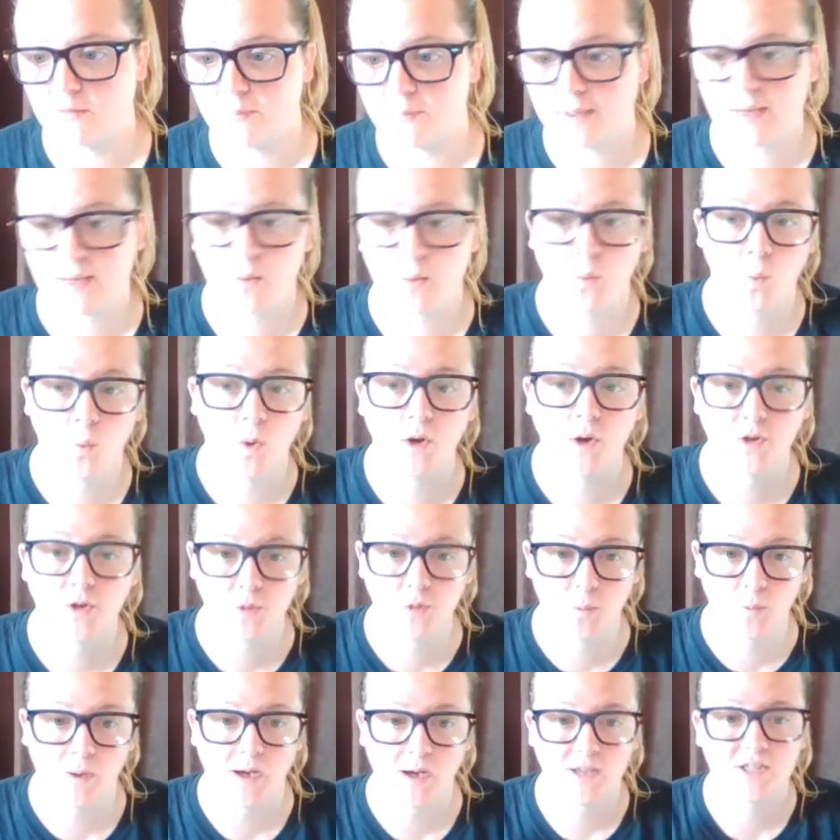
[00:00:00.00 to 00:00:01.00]
pick one to
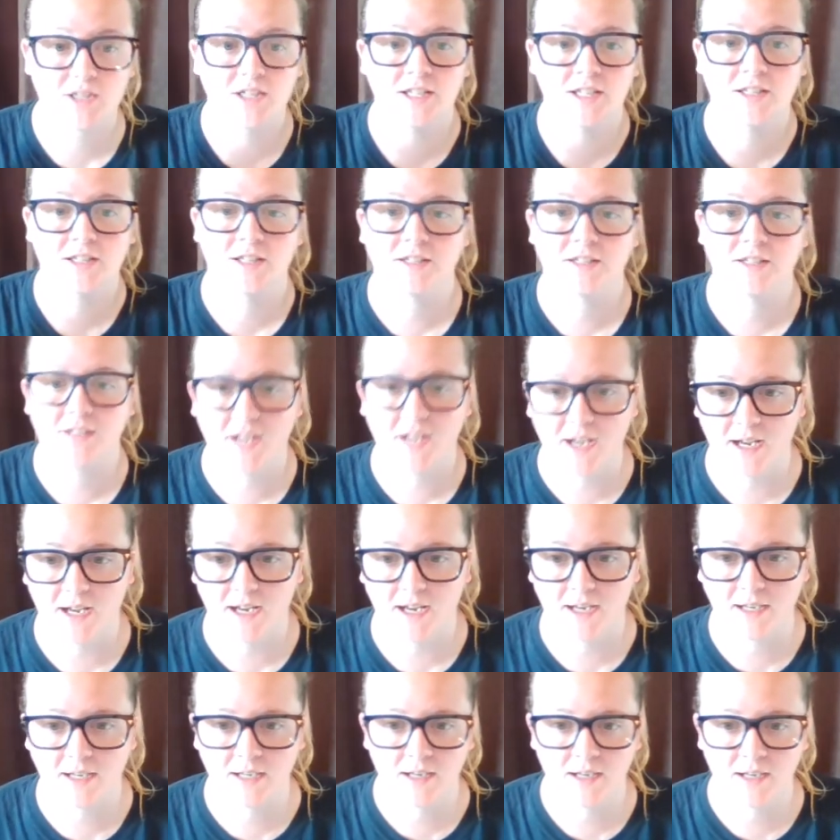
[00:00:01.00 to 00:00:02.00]
watch in the
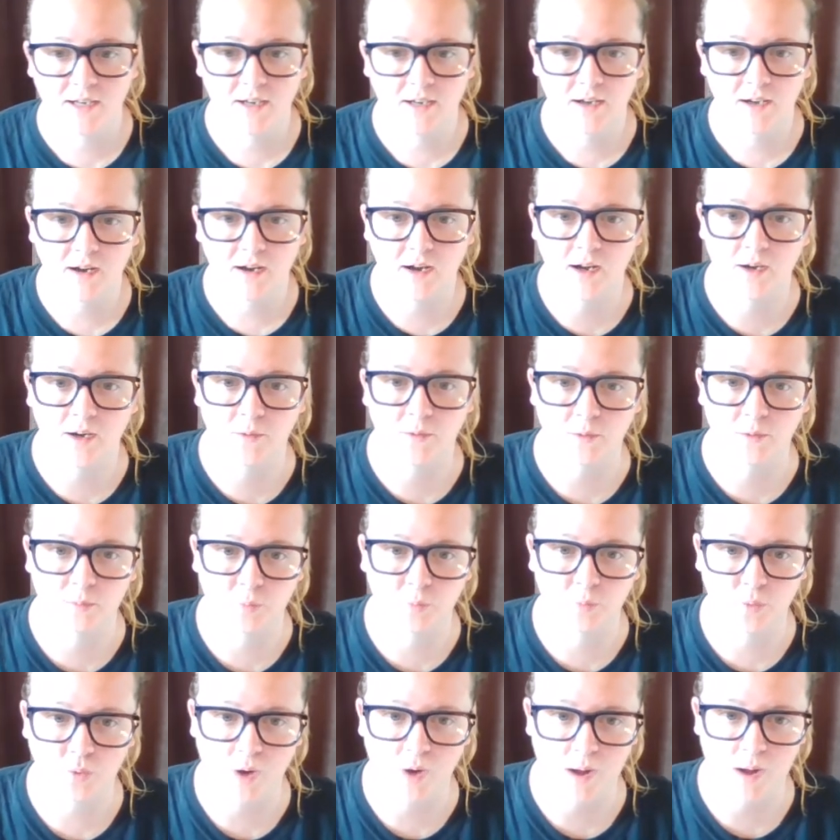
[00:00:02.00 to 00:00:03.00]
day, I would
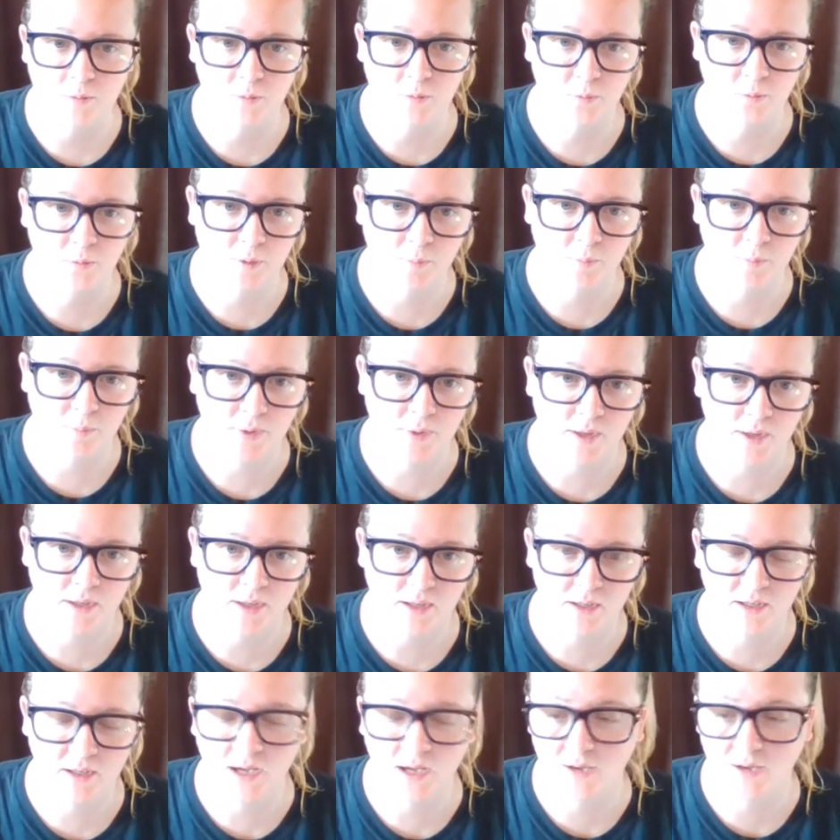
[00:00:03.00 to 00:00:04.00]
probably
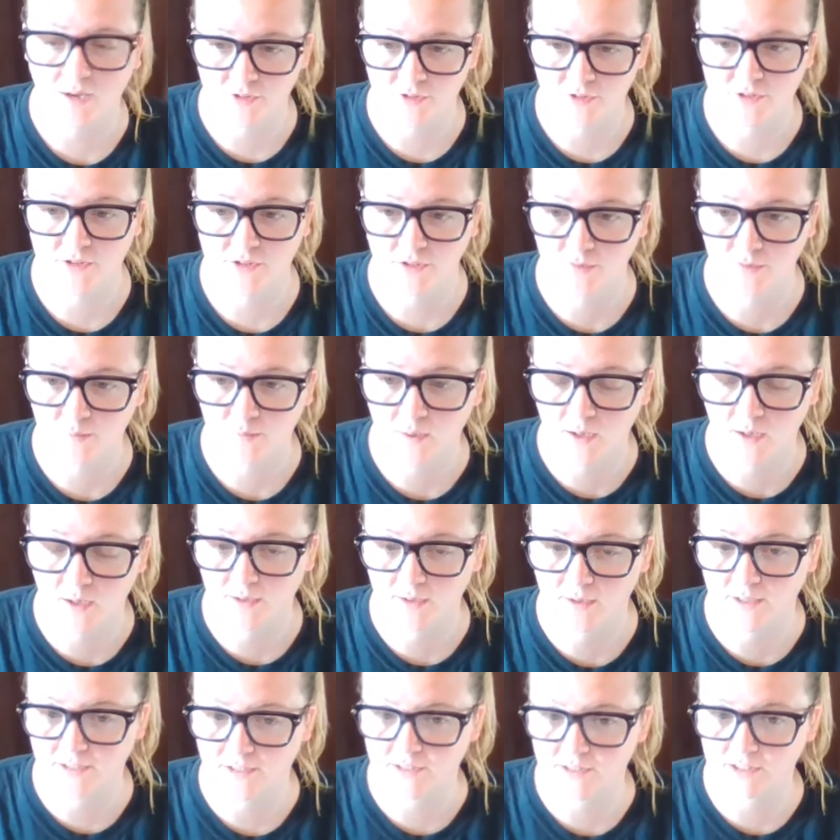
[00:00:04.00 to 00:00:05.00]
pick, obviously, Final
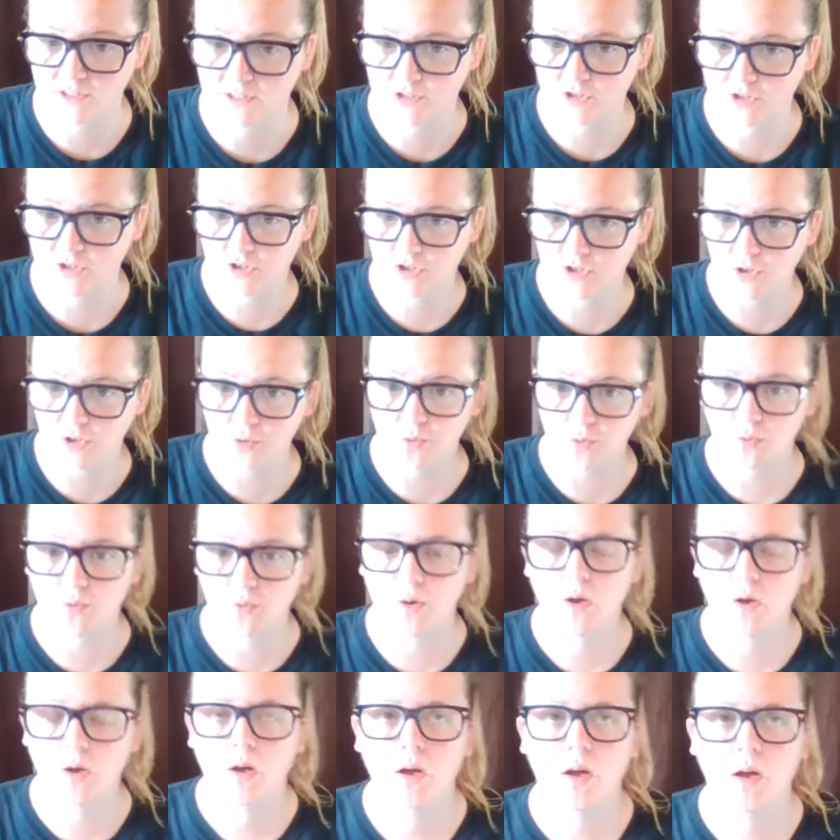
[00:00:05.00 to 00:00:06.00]
Destination 2.
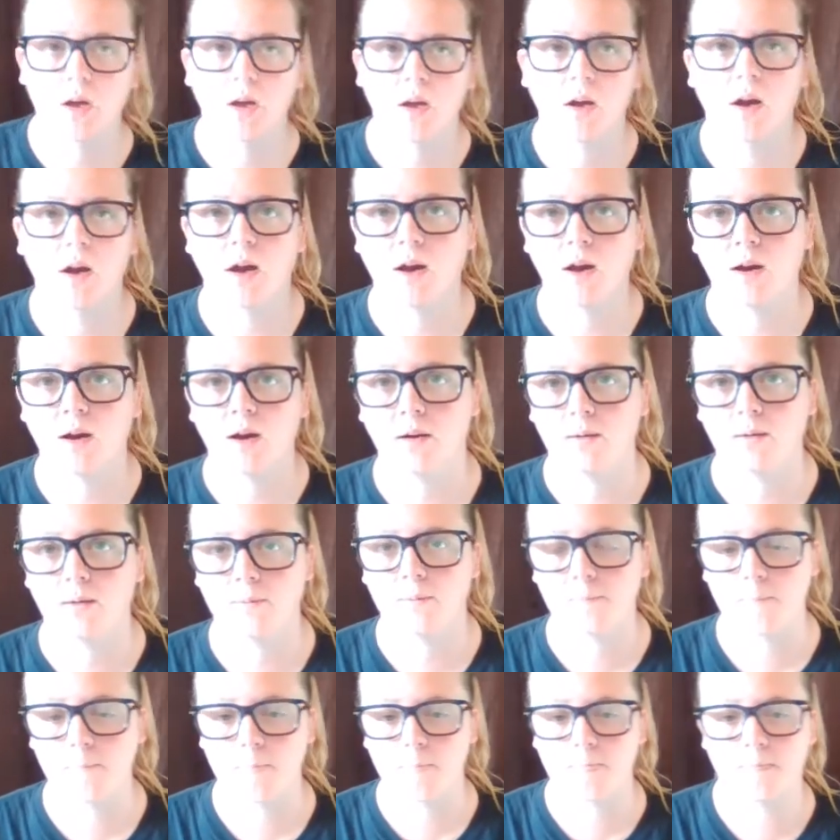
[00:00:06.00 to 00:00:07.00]

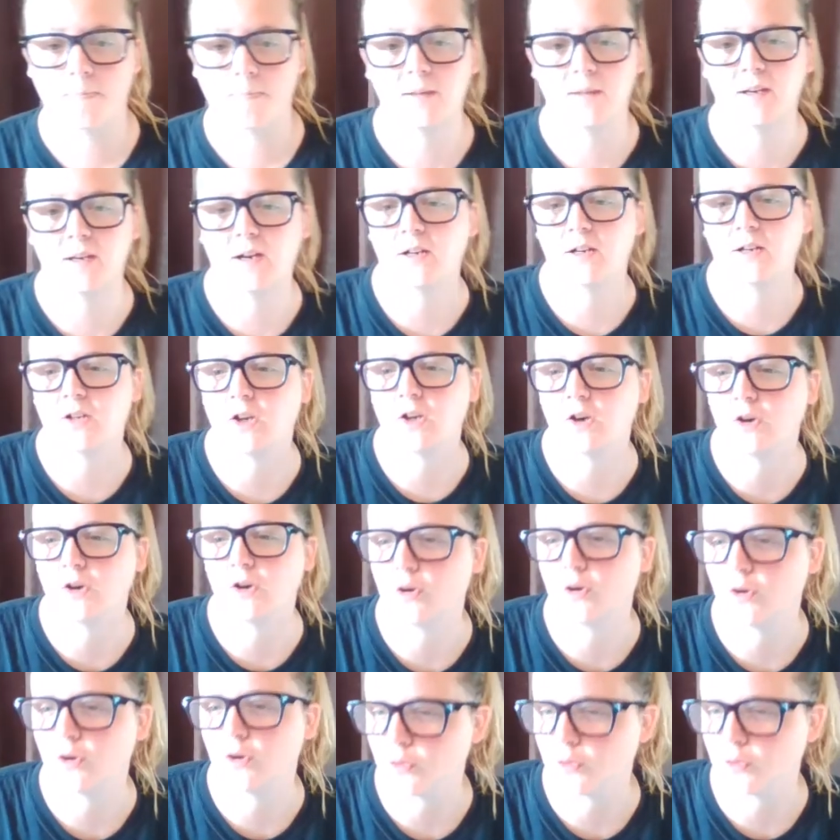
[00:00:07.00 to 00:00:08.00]
Then I'd
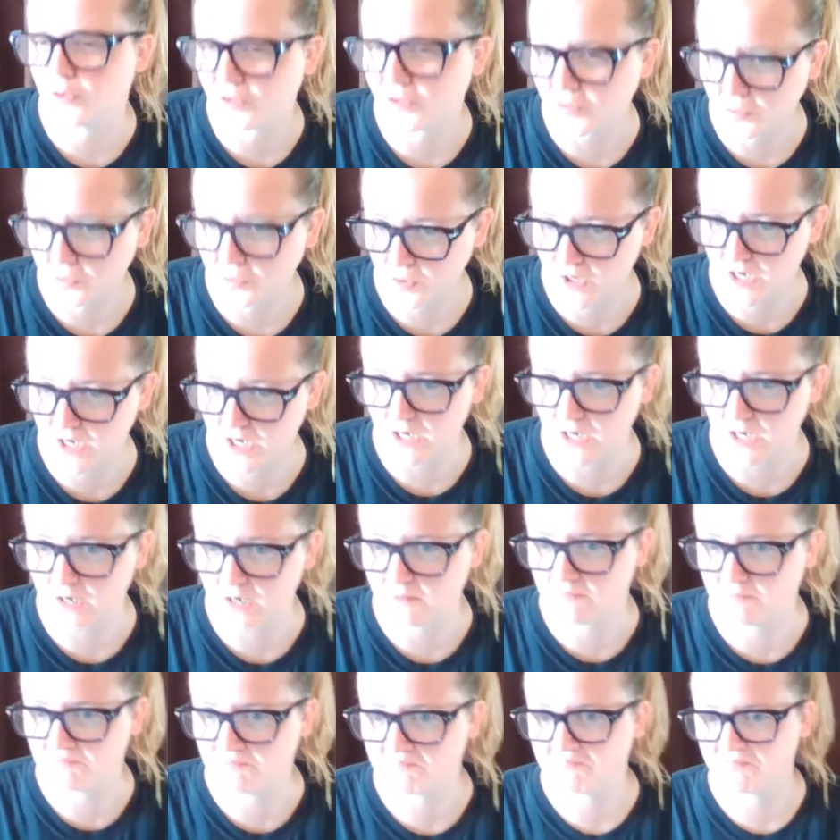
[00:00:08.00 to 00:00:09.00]
go 3,
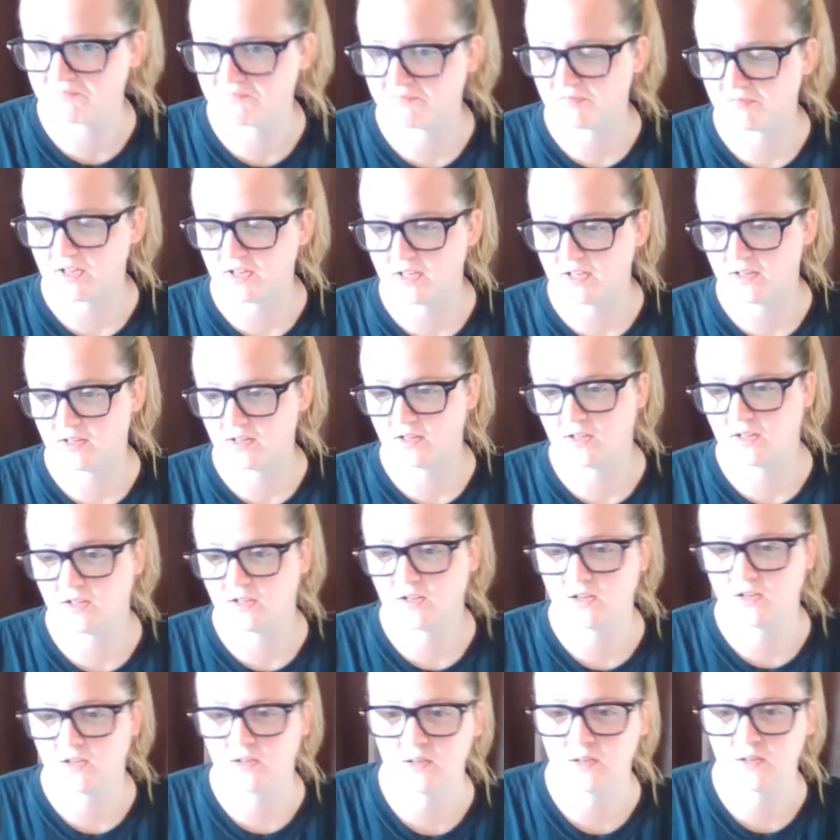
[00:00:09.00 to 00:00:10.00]

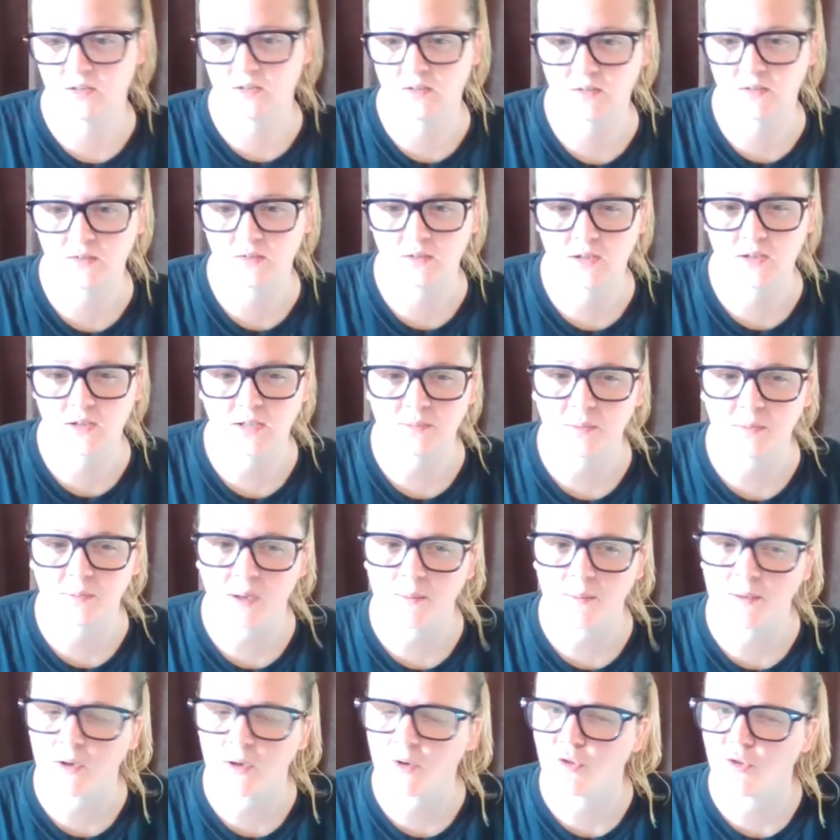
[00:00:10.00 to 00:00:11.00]
and I'd
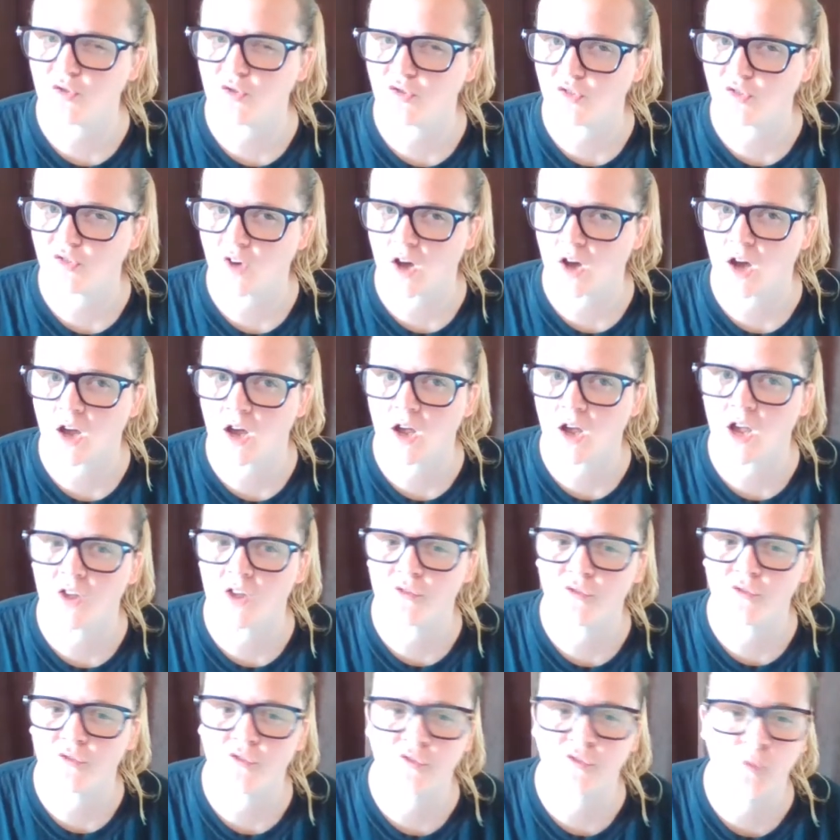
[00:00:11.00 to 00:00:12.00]
probably go
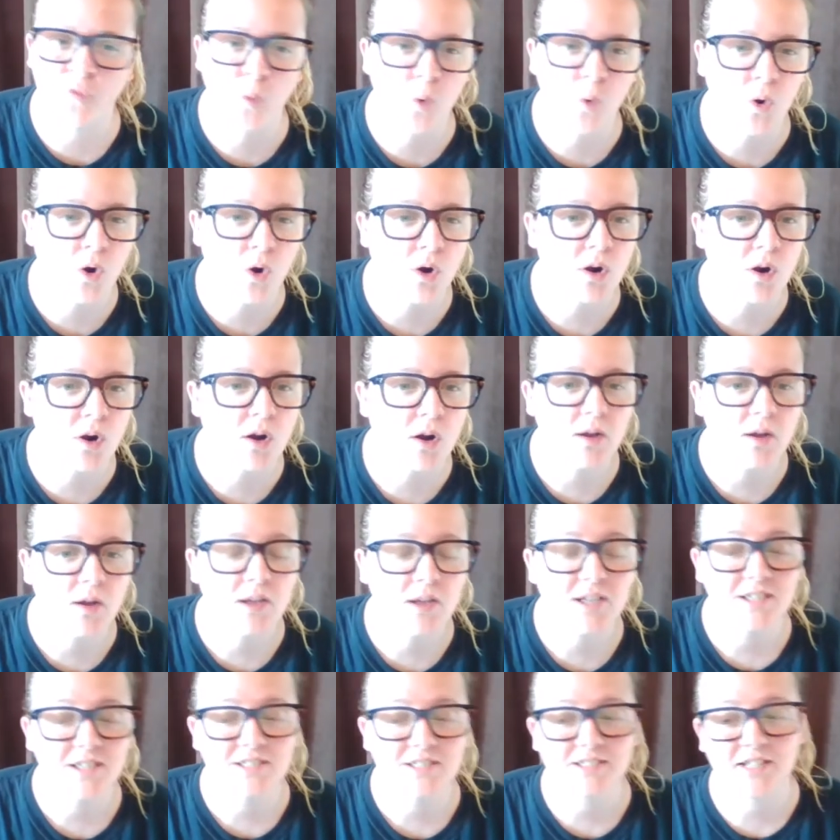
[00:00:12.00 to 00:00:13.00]
5, 4.
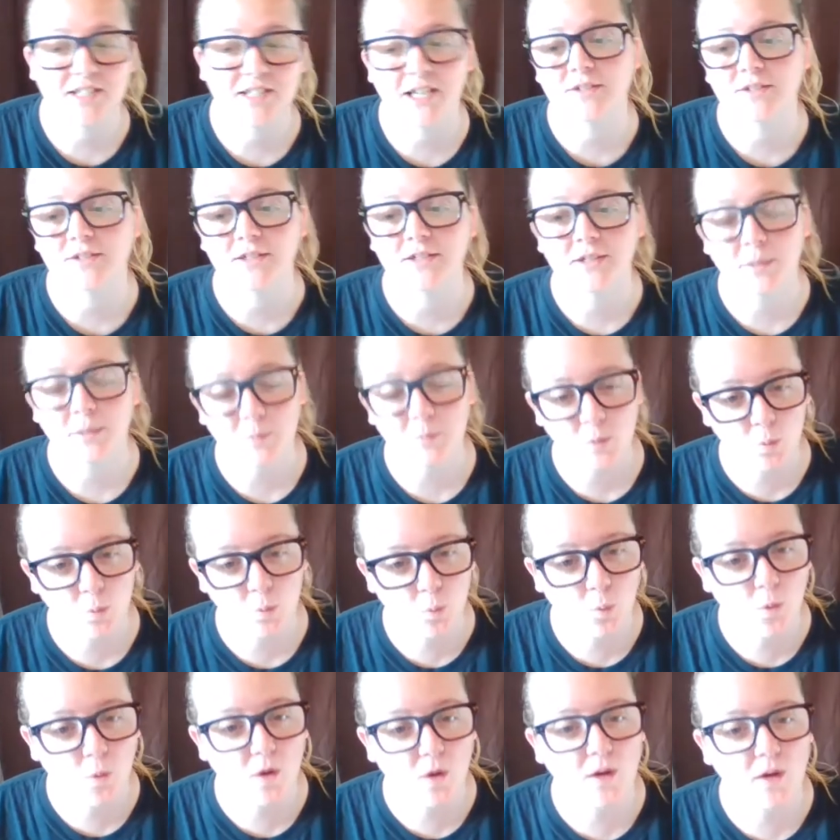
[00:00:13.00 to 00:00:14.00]
Sadly, number
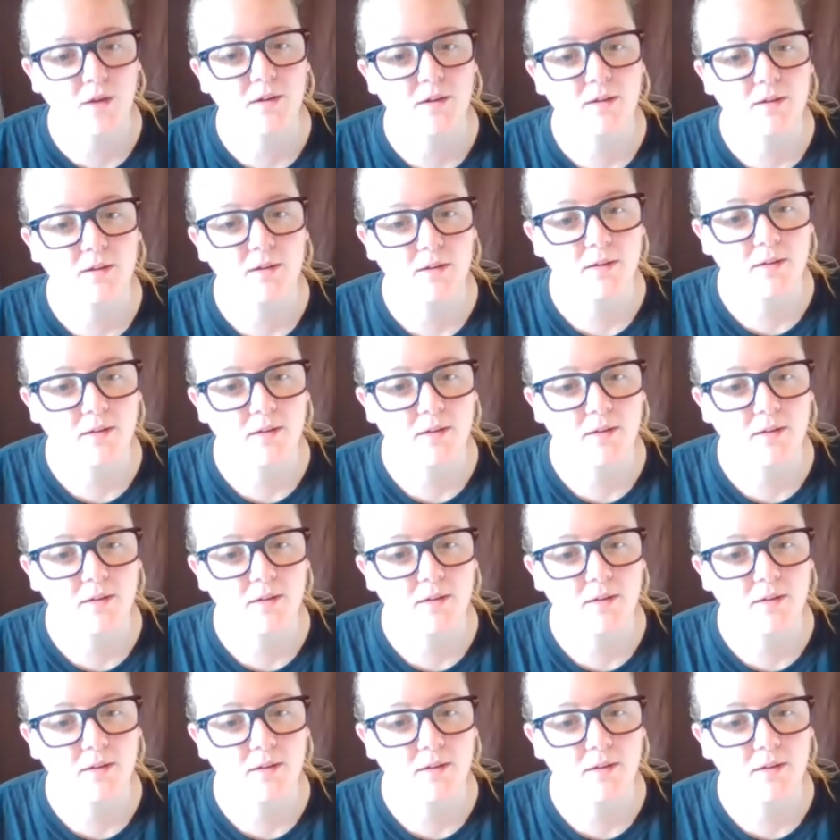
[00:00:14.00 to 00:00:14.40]
1.